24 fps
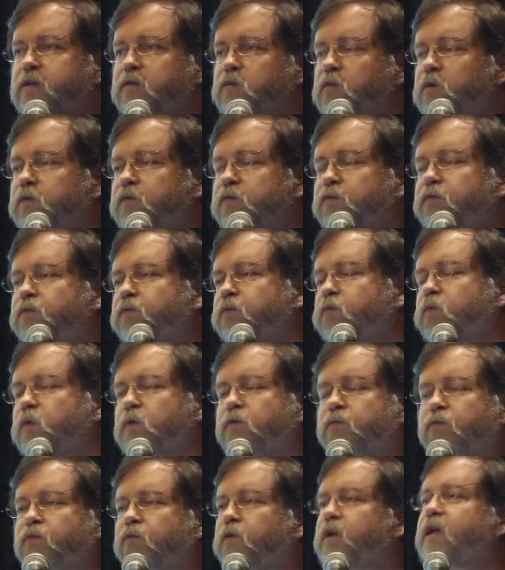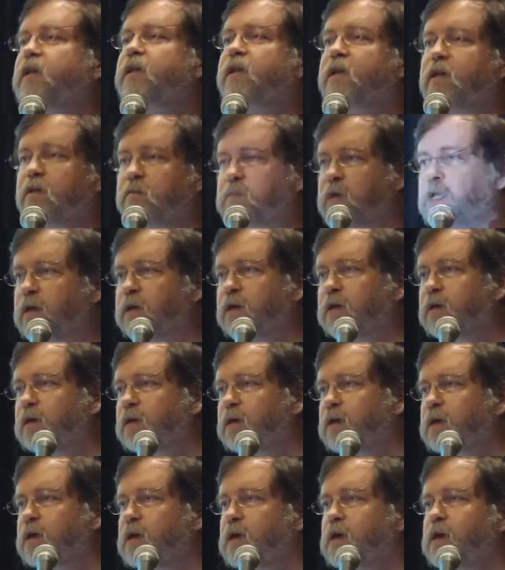will freely admit
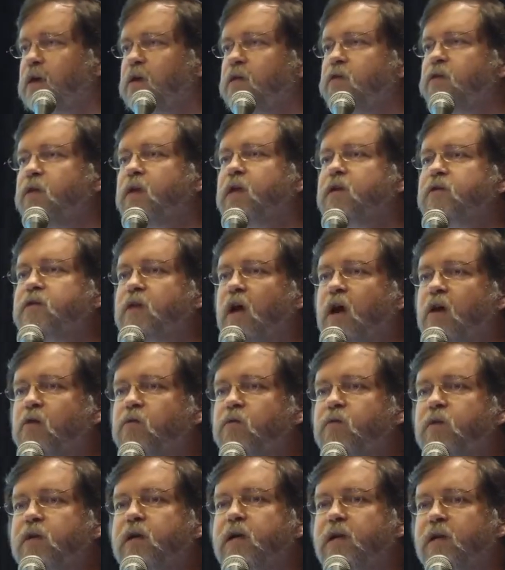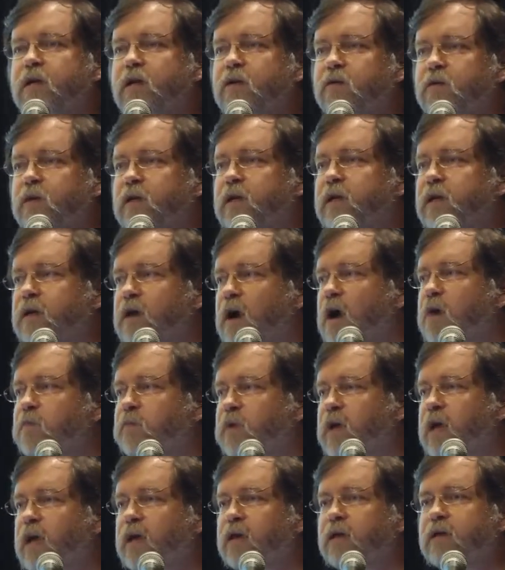things are really, really
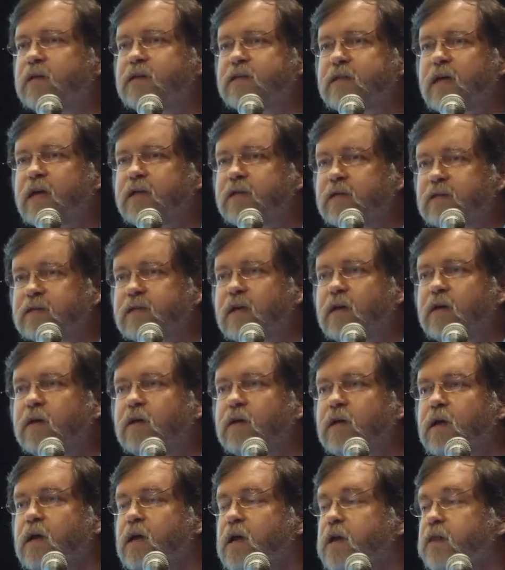complicated inside the cell.